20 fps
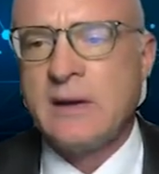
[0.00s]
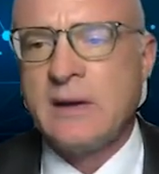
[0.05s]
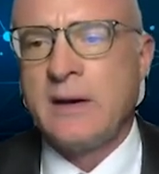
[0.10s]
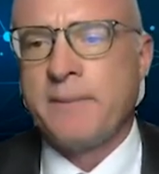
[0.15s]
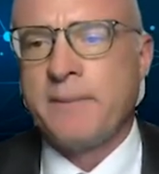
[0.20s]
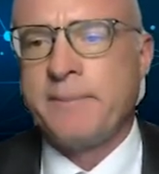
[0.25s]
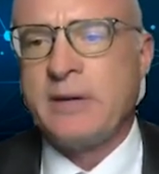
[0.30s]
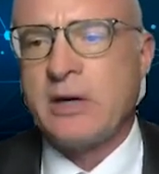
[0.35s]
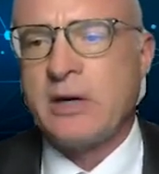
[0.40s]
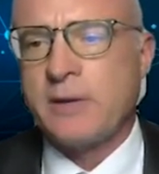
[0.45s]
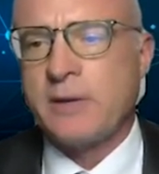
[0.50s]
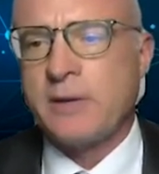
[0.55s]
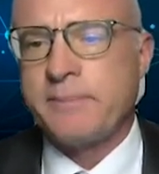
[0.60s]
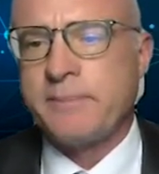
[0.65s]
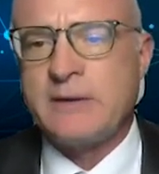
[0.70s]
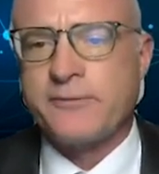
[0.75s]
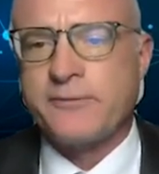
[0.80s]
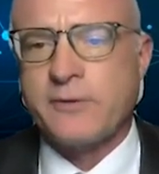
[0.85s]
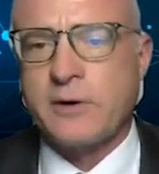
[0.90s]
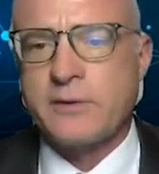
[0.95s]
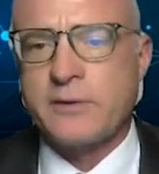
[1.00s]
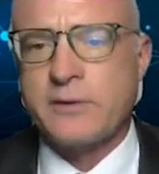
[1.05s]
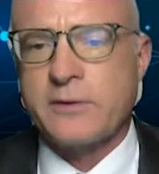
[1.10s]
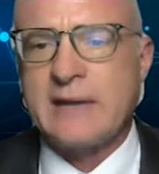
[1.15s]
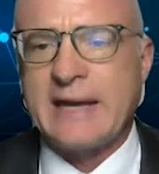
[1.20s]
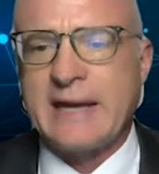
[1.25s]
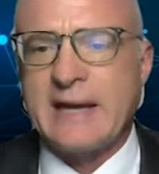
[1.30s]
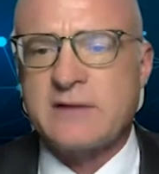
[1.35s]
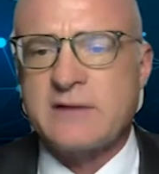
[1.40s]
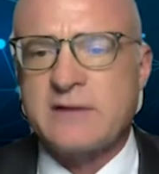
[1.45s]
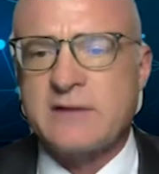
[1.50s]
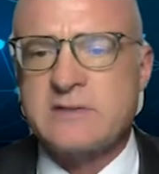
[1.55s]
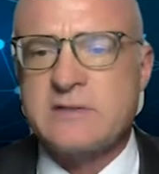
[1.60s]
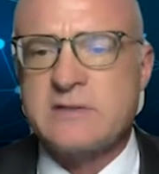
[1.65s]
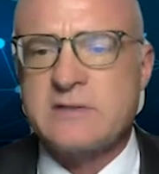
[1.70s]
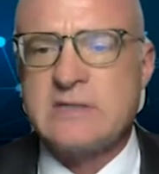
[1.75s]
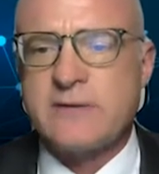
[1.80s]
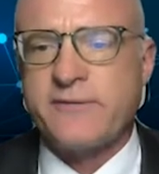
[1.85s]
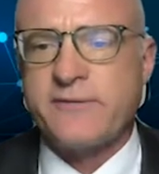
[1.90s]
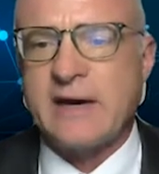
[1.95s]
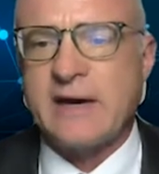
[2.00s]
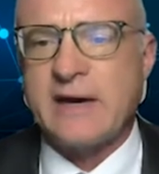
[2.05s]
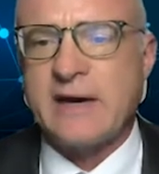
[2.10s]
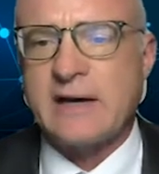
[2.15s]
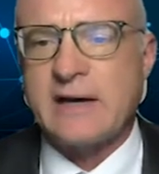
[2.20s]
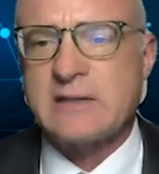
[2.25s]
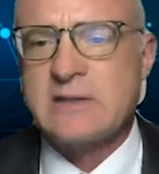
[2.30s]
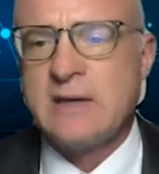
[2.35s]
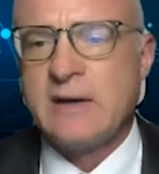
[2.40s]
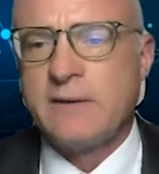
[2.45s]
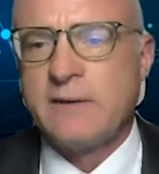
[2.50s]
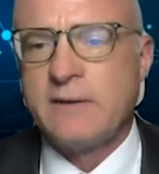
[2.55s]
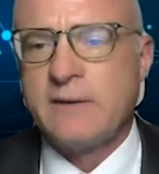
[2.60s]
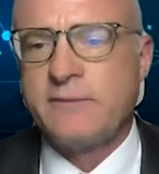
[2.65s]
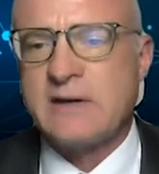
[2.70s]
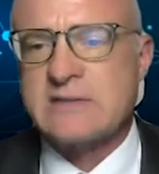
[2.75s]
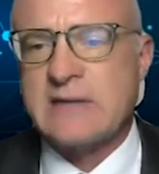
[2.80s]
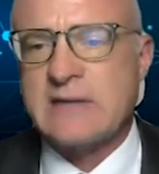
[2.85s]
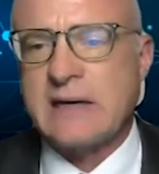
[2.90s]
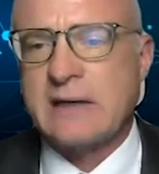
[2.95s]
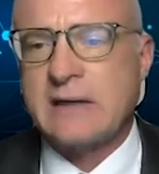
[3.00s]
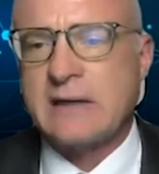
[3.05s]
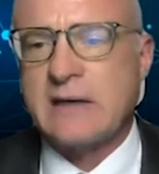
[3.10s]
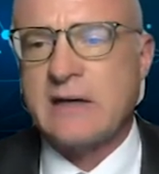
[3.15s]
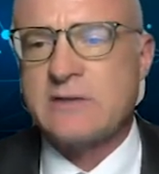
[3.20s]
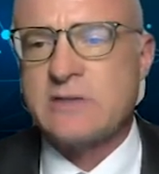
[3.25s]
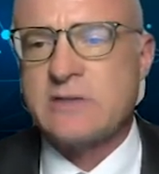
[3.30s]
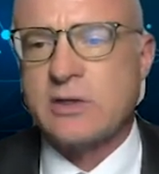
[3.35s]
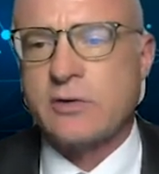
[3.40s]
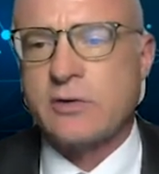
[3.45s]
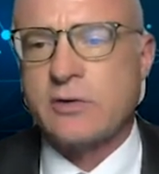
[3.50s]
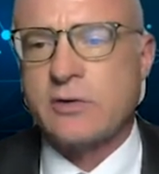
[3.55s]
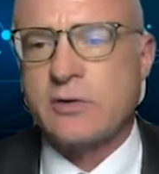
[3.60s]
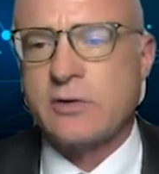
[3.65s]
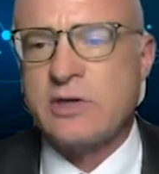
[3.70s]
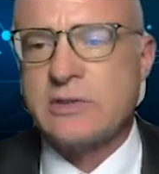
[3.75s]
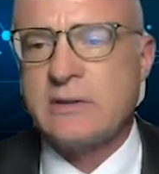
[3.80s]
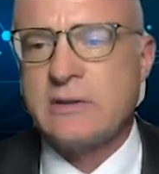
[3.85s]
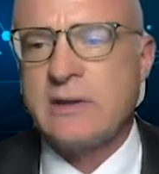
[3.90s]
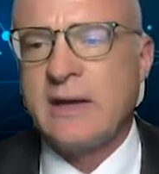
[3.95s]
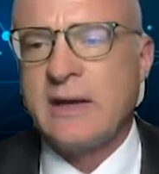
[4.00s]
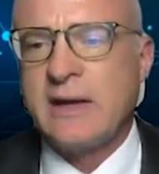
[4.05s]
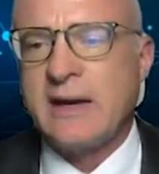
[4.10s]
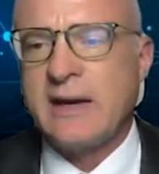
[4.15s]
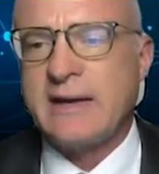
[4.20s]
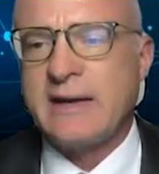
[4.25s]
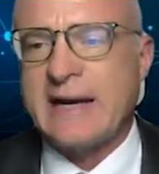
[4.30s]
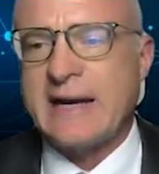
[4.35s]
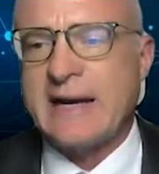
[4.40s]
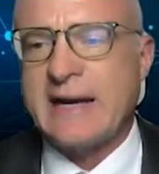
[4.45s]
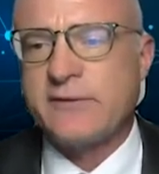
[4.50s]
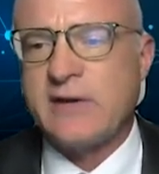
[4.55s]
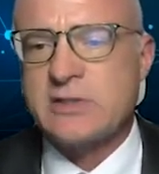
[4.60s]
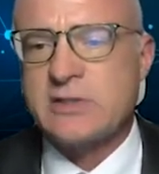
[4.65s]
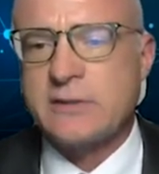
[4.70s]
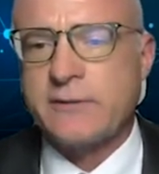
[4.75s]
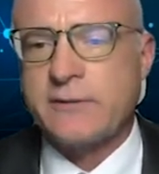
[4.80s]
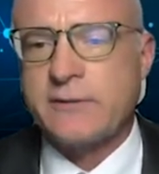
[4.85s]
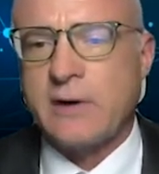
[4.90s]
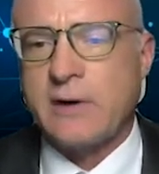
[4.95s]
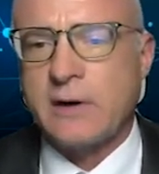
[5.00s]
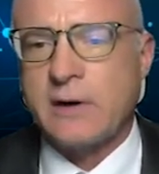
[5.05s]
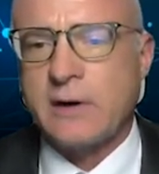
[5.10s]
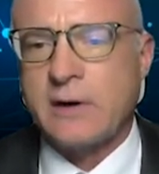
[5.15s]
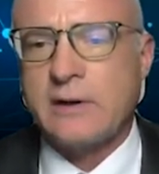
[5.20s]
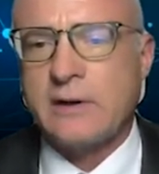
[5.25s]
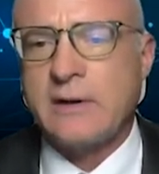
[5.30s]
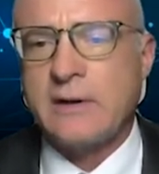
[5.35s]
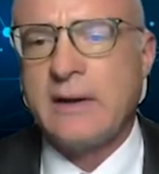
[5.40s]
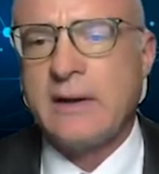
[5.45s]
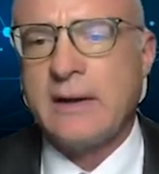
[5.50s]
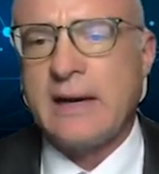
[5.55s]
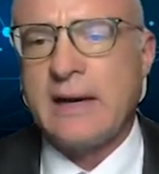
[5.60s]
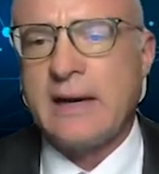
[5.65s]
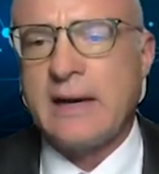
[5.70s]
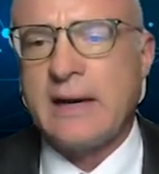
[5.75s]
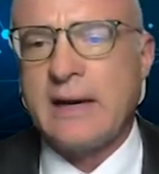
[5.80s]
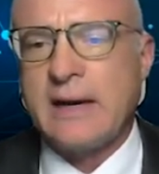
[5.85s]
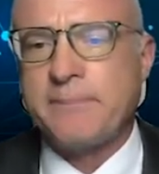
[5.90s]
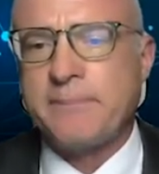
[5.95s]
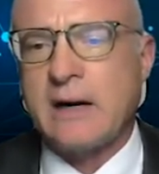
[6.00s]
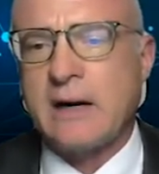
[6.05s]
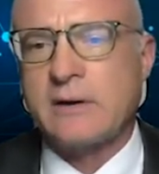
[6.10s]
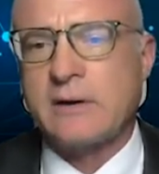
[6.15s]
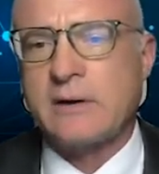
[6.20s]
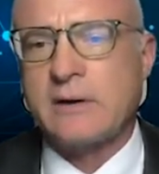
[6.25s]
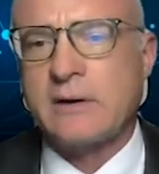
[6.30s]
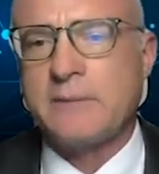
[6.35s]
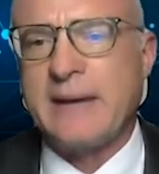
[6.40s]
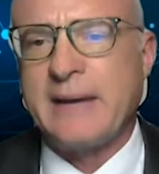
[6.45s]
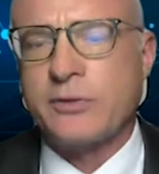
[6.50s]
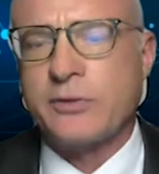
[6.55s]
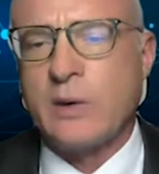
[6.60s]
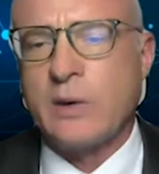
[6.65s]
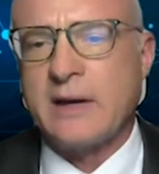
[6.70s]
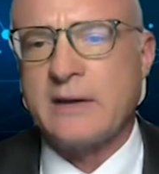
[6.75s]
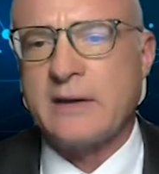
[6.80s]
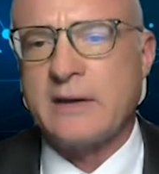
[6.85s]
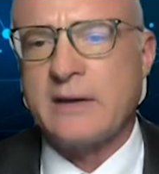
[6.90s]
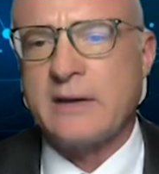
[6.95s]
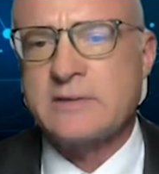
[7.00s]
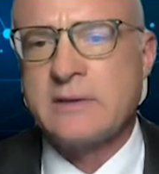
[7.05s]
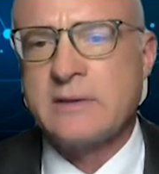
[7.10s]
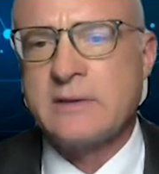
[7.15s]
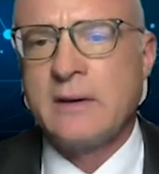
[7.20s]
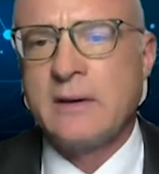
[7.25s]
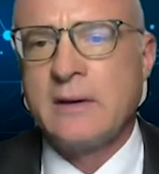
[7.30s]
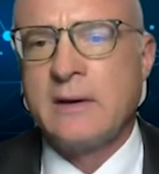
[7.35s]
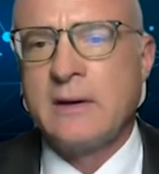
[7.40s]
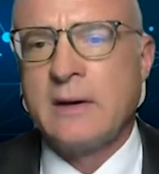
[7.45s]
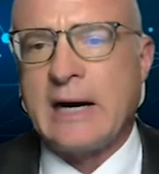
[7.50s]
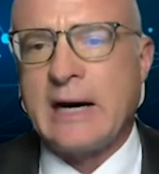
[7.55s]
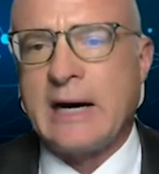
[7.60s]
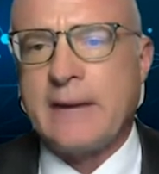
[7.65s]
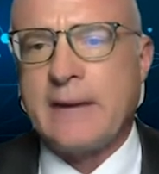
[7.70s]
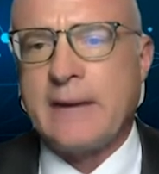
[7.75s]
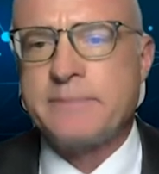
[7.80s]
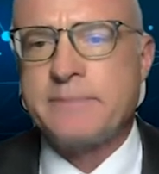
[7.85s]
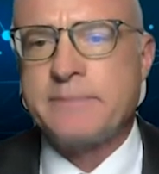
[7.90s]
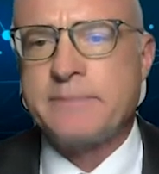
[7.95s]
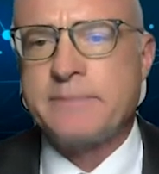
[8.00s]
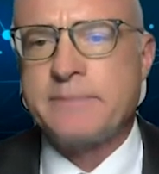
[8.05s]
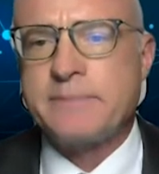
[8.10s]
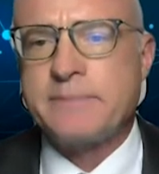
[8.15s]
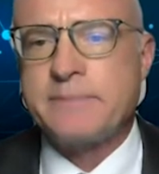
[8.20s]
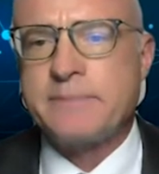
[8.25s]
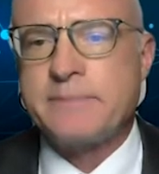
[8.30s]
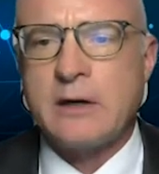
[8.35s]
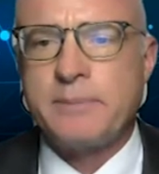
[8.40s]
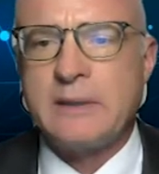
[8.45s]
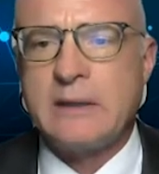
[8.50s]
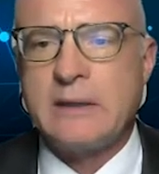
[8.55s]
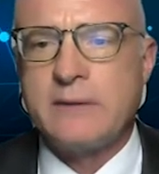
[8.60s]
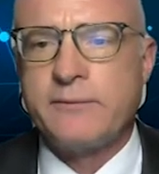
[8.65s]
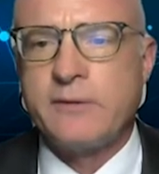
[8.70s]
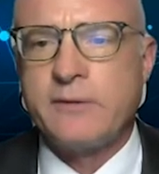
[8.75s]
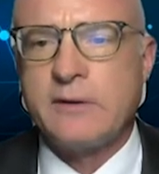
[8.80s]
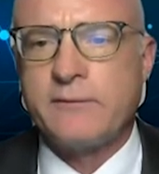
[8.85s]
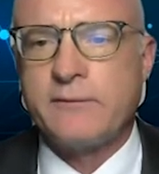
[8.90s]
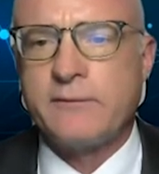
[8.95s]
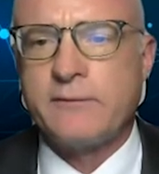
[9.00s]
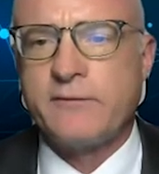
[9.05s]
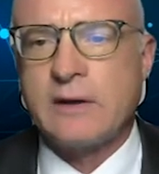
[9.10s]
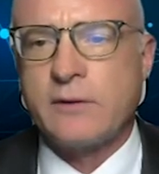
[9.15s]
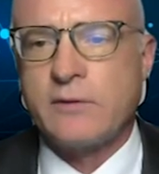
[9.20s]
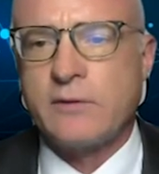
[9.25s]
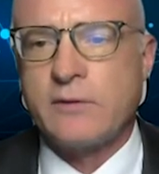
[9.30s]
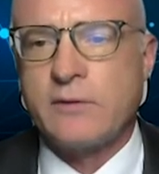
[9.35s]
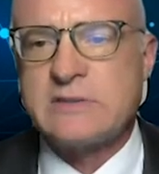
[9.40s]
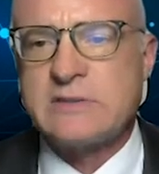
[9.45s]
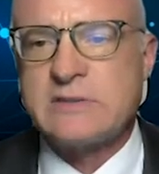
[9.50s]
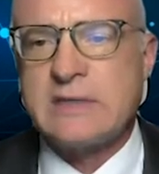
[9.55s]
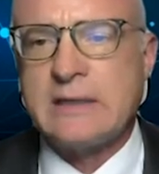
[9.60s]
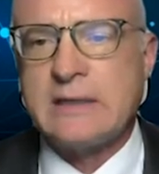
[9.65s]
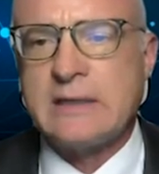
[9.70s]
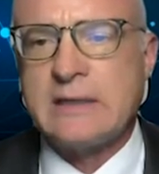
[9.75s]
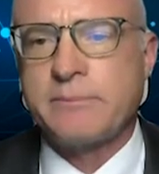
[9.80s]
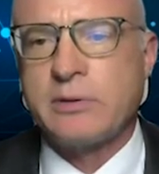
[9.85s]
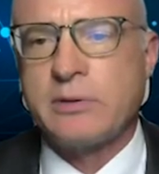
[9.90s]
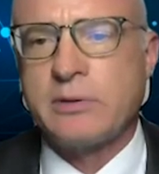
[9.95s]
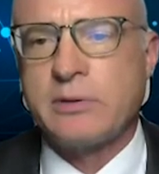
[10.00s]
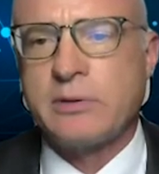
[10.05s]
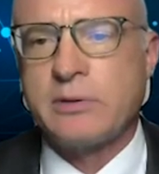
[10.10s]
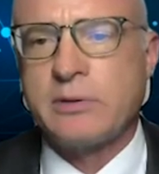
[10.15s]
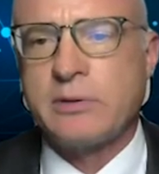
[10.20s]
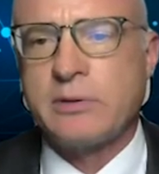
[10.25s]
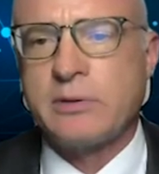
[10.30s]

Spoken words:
PRP further enhances these effects via cytokine secretion and activation of autocrine and paracrine pathways. Obtain a PRP via routine blood draw.